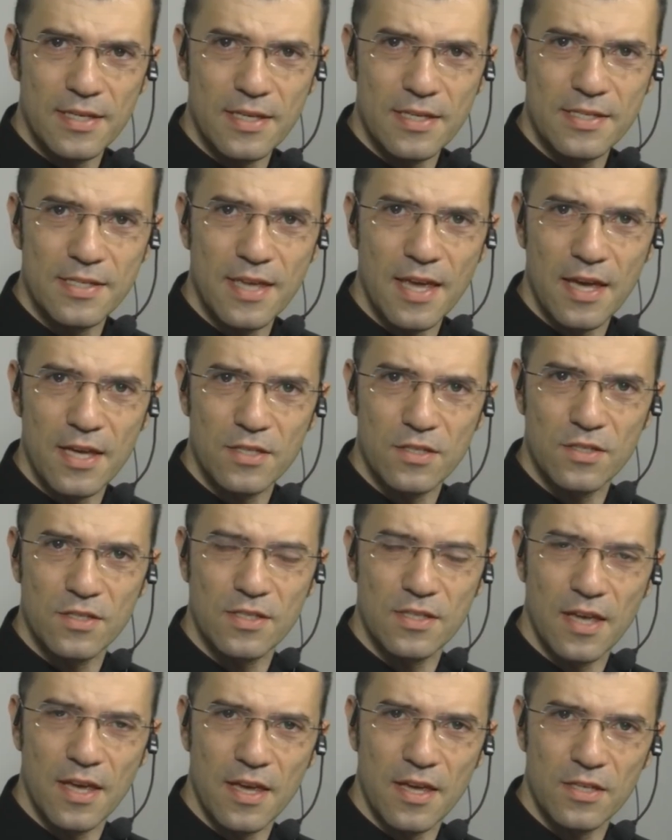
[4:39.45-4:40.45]
TCA
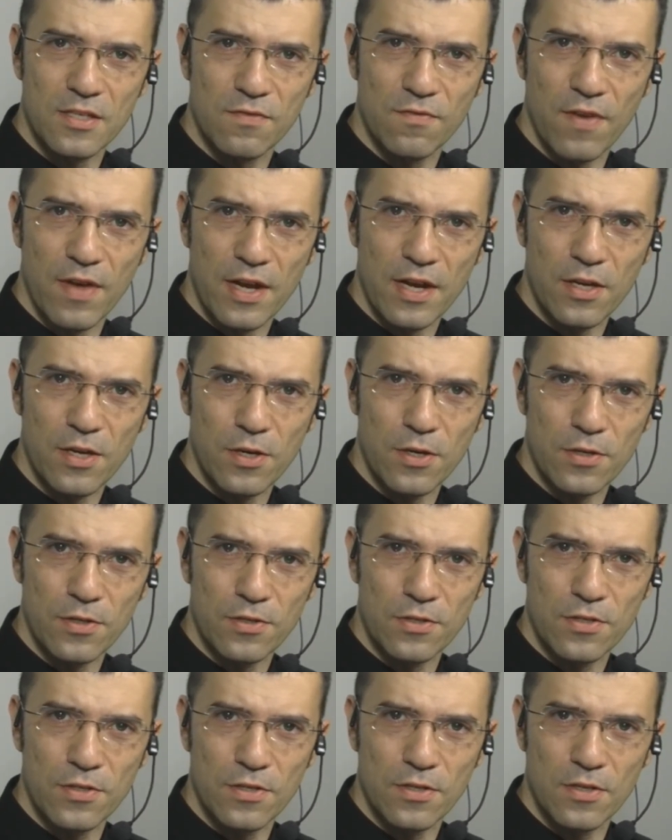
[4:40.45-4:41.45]
is very good.
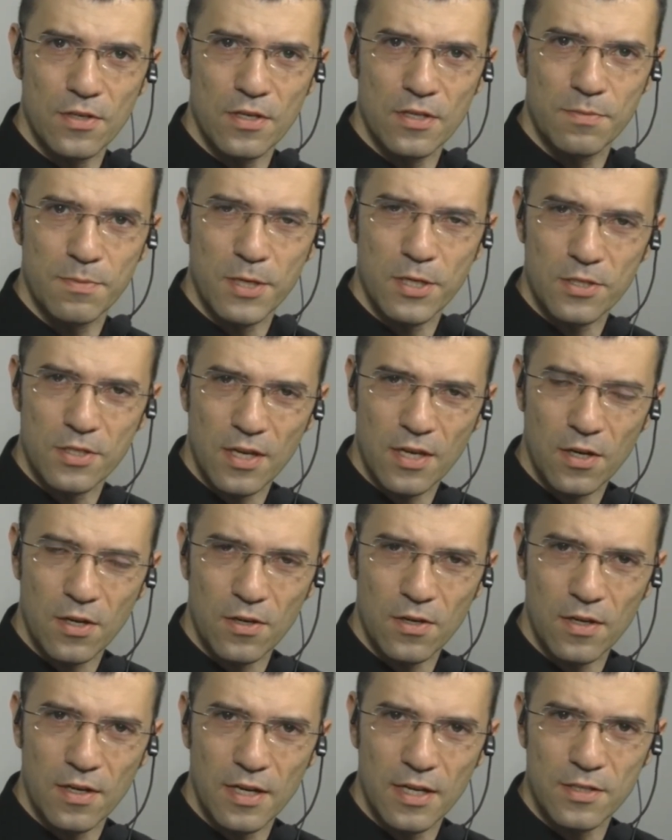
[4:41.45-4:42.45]
It's because it
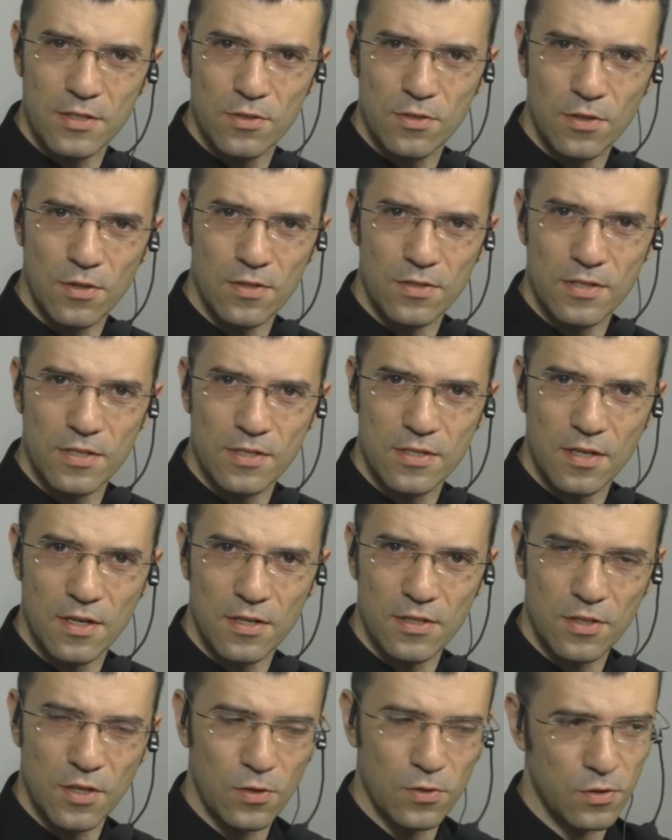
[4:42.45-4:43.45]
leads to
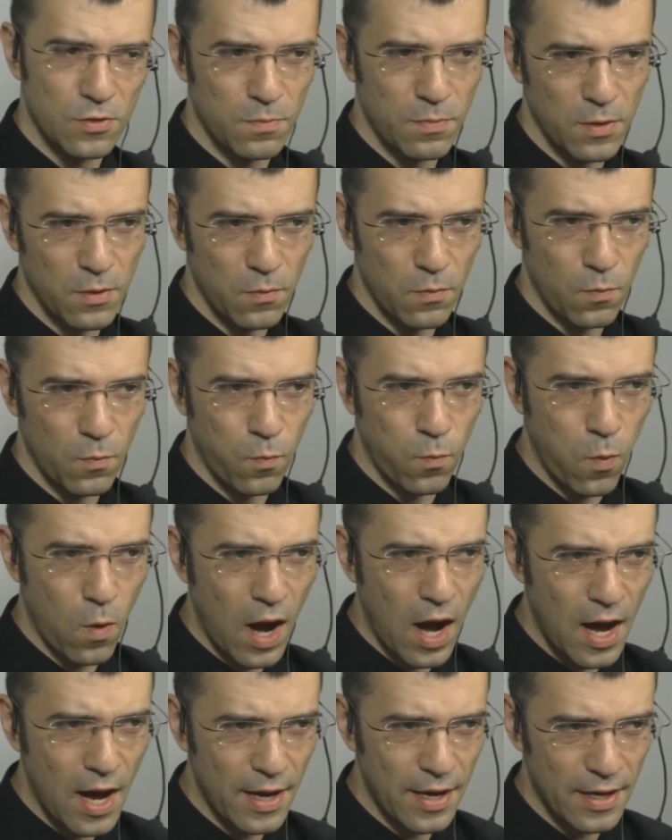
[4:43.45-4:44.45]
consistent results. But
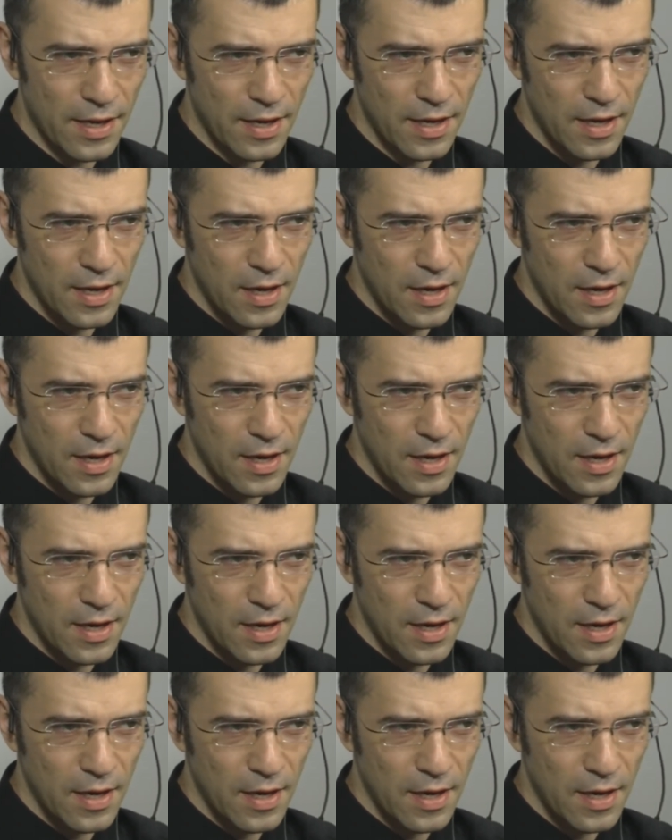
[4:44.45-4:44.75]
why,